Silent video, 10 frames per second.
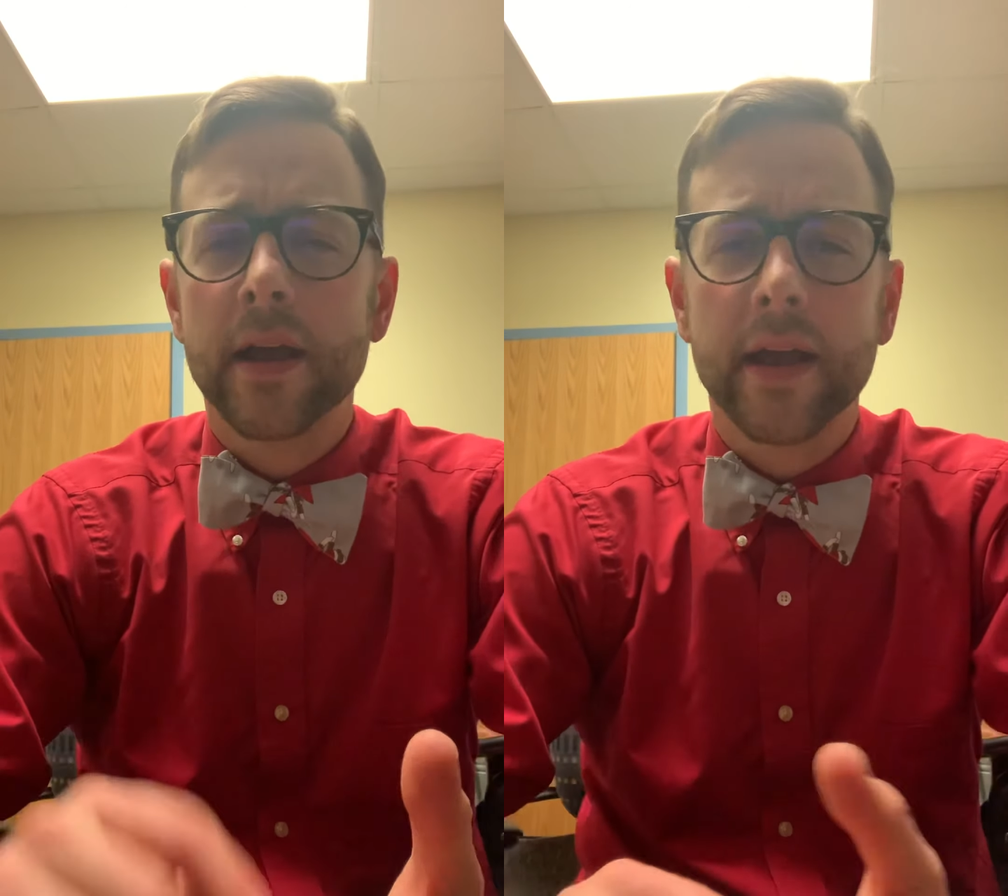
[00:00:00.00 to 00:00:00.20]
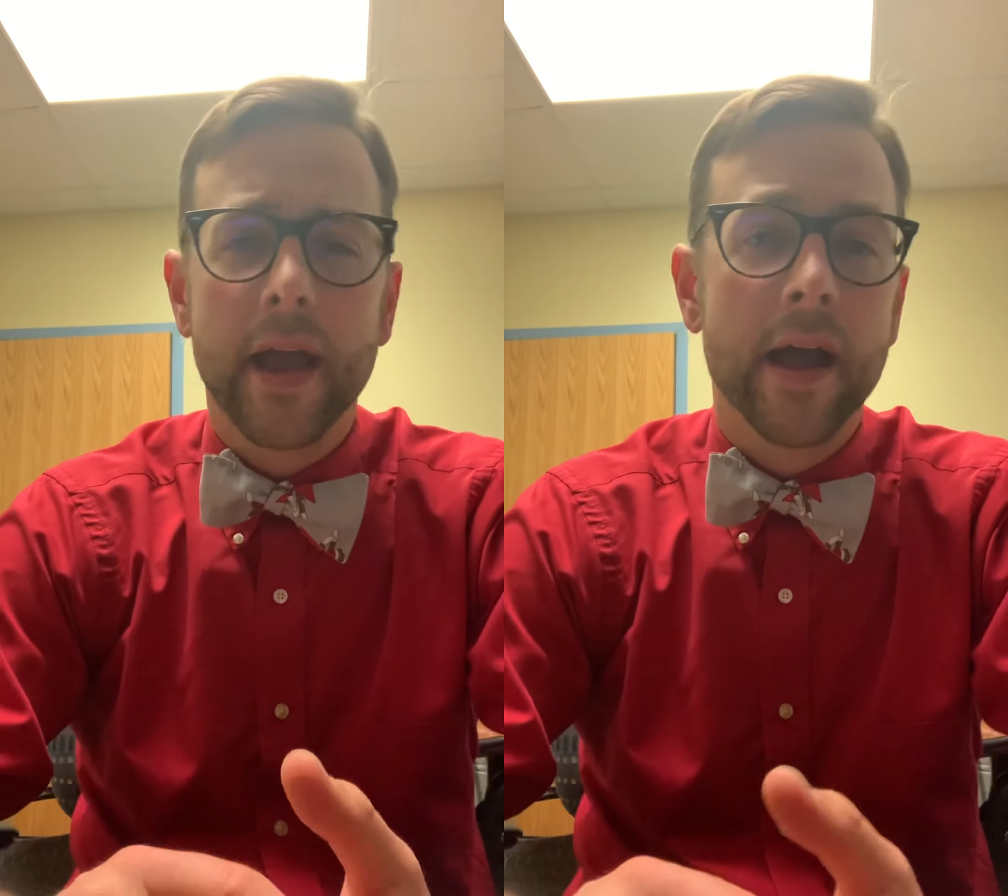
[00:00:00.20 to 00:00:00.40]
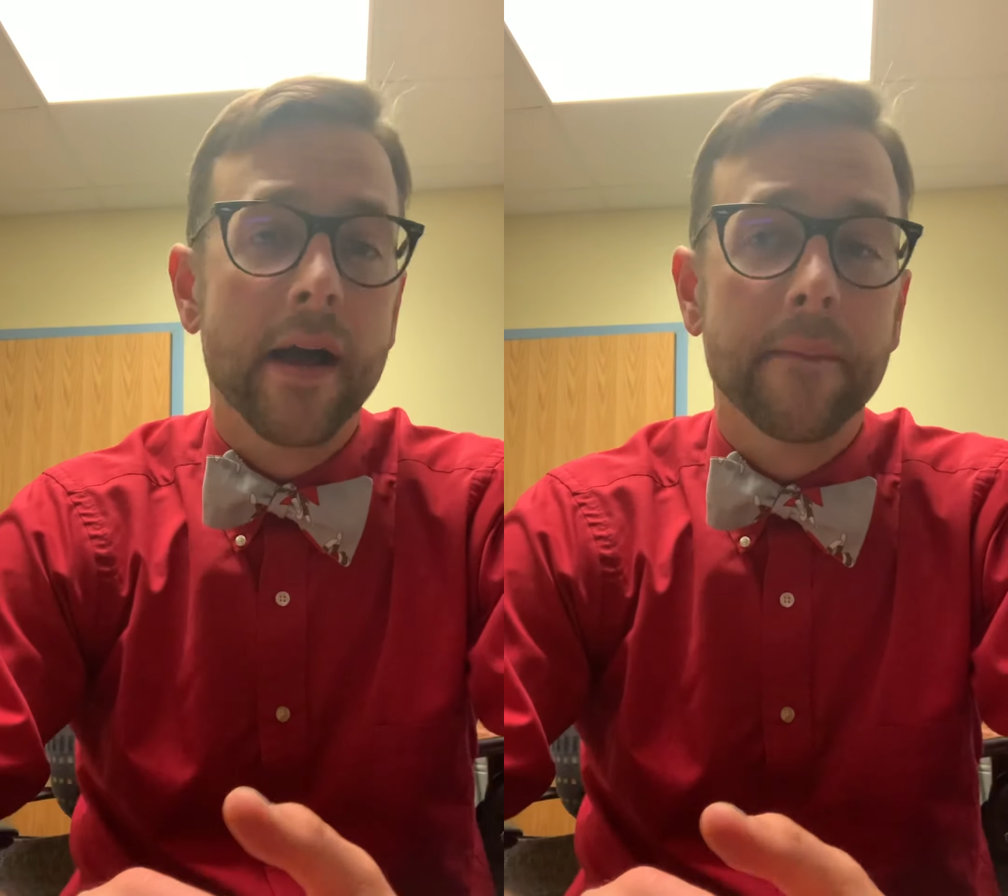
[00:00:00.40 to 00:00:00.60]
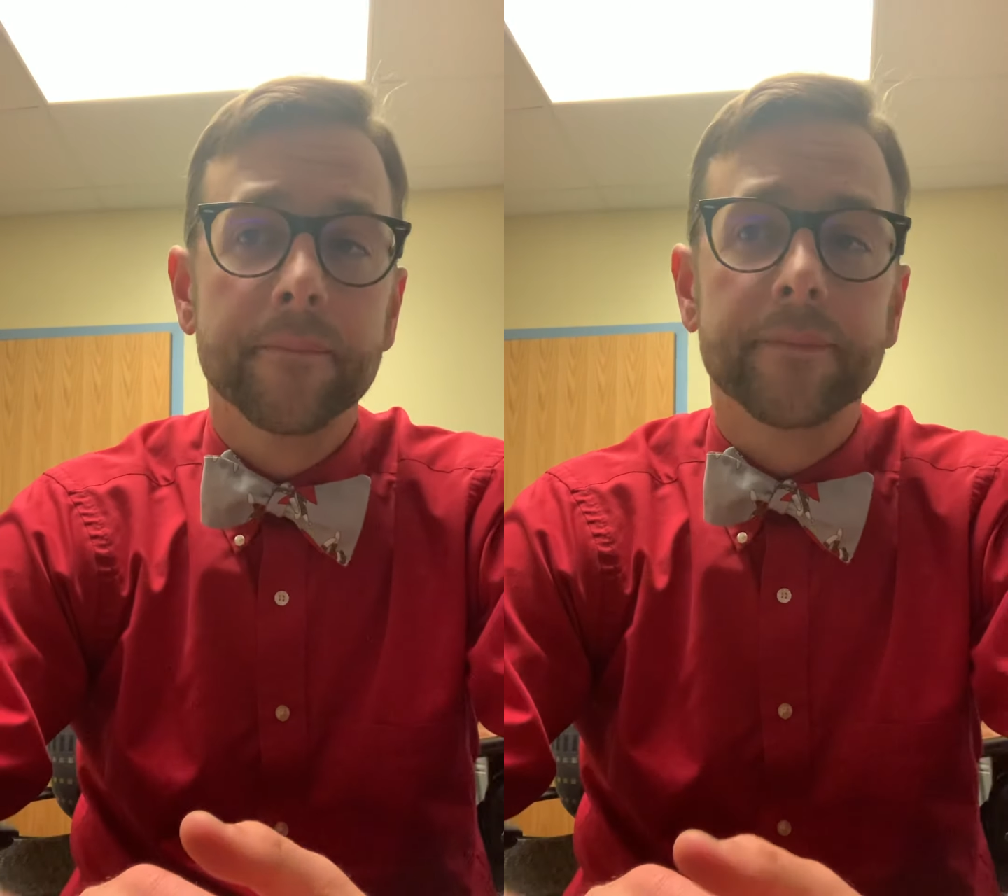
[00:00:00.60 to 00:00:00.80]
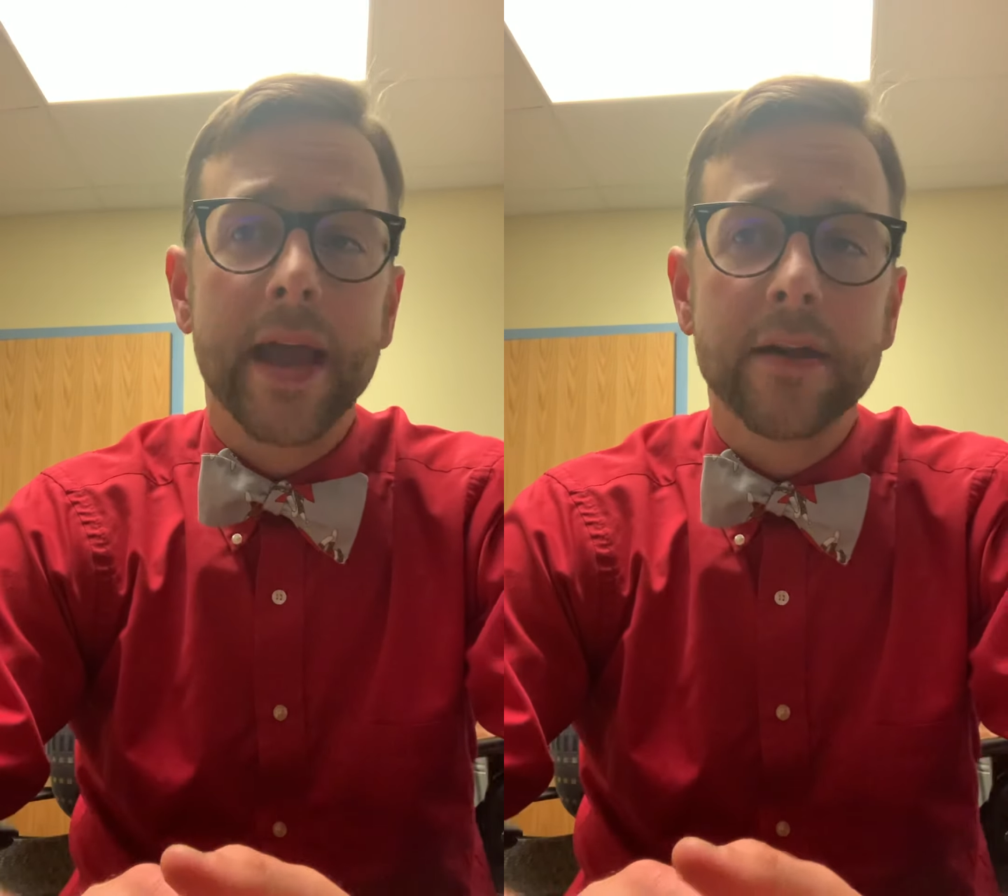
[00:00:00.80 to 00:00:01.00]

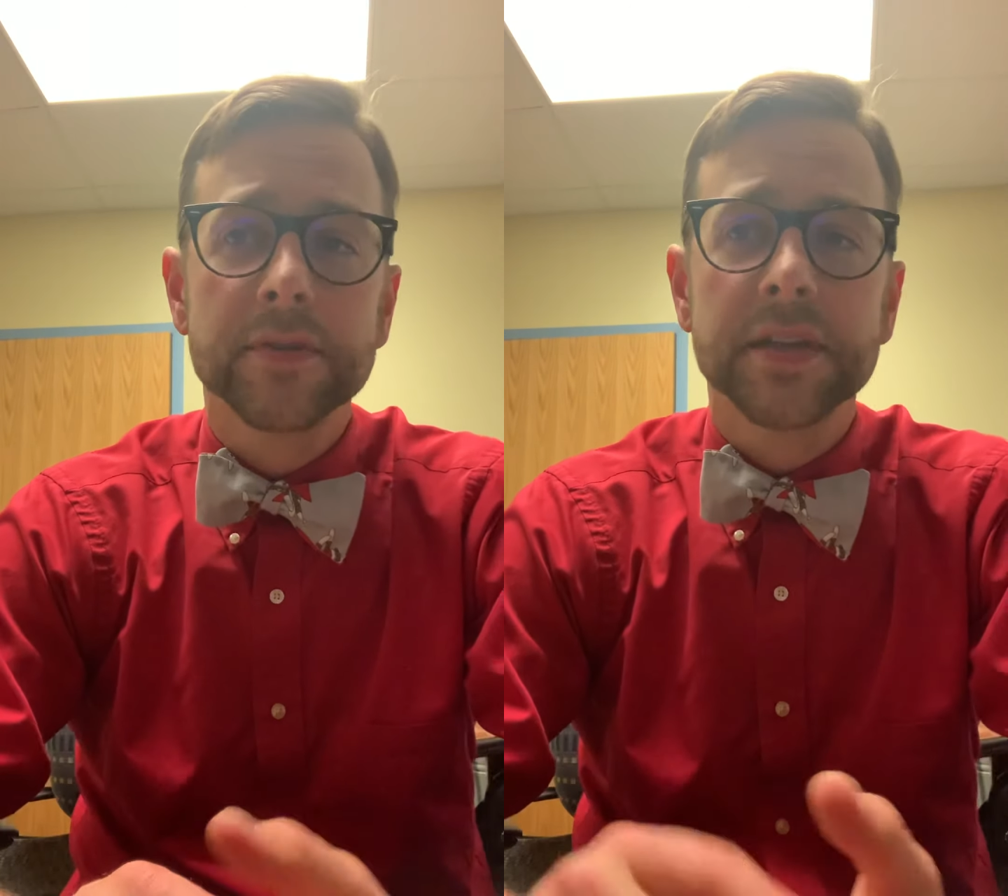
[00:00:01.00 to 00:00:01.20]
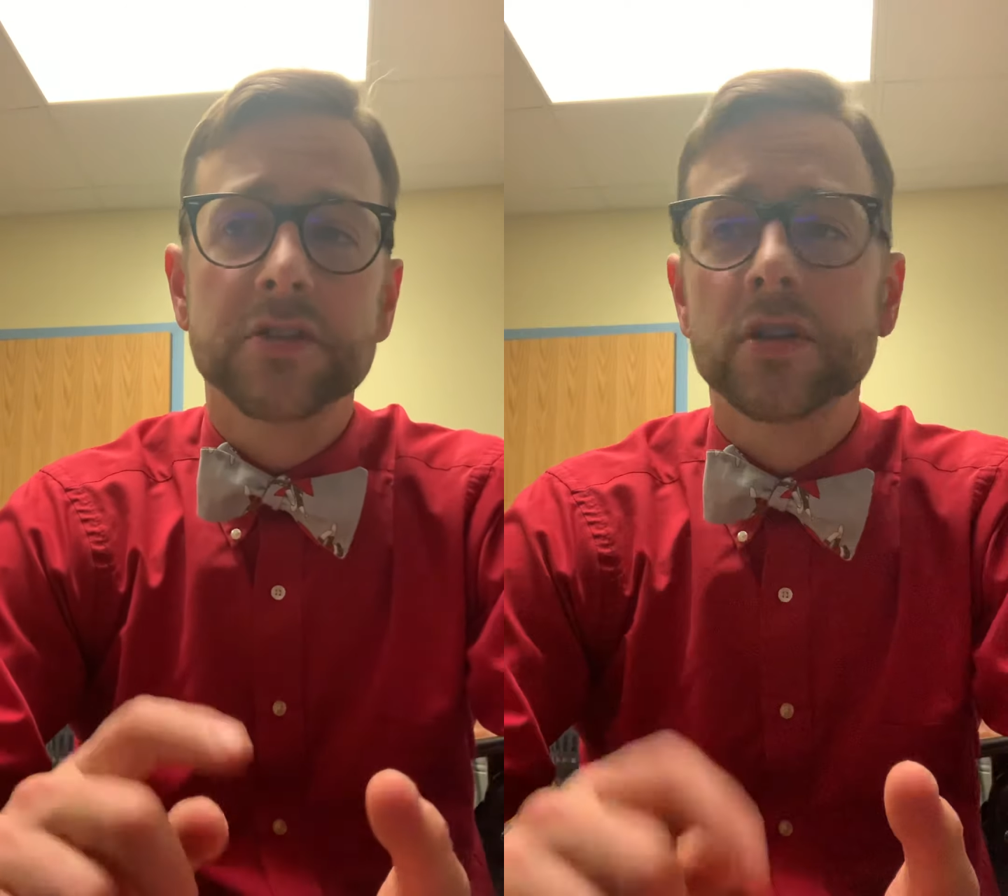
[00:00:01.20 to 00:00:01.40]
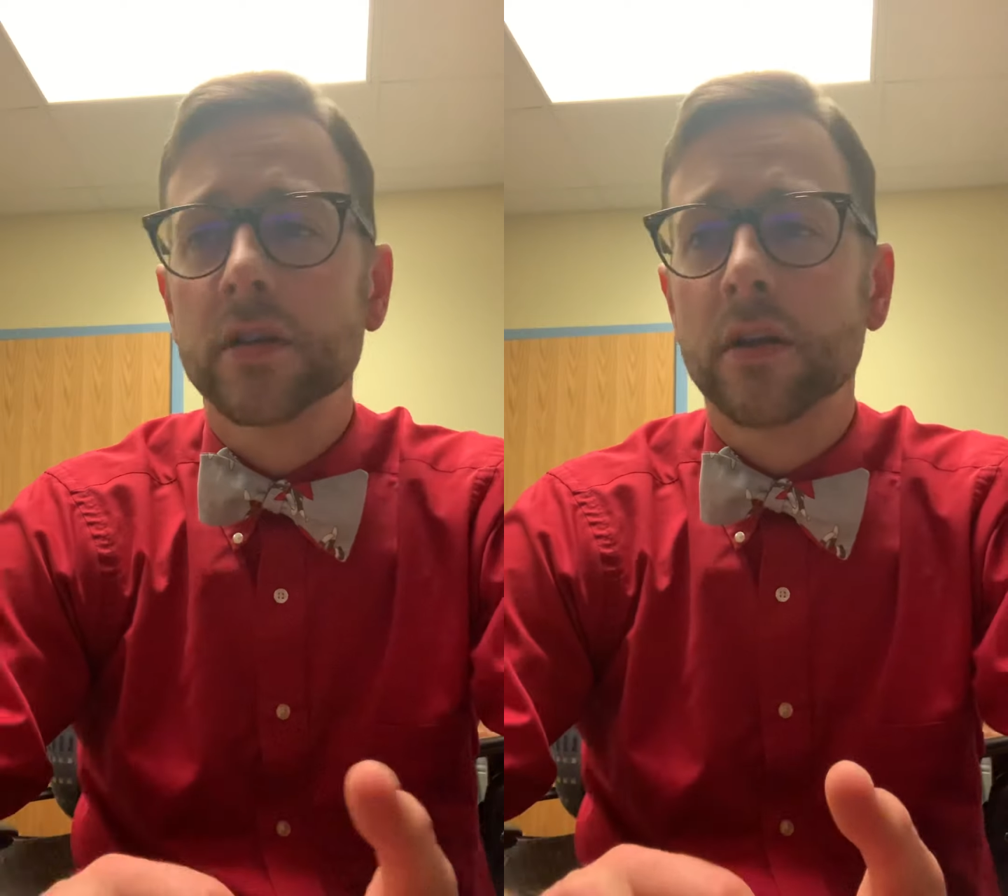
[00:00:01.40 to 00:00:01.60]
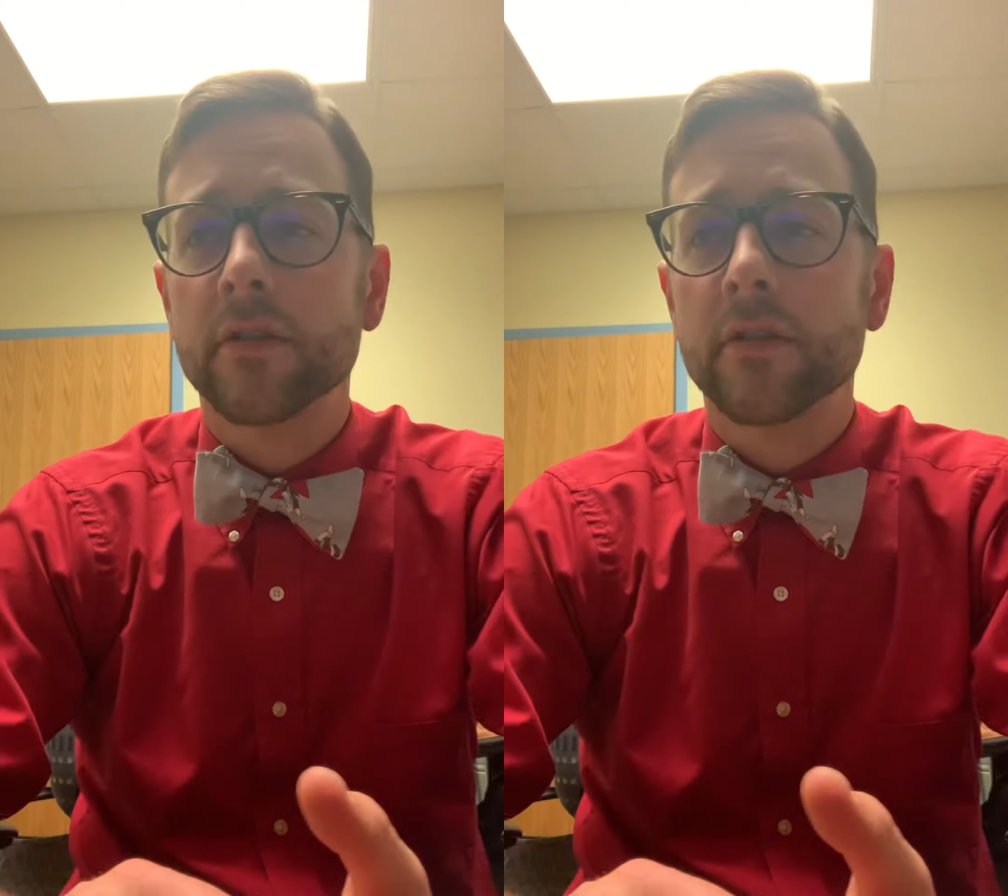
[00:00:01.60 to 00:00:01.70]
acquisition,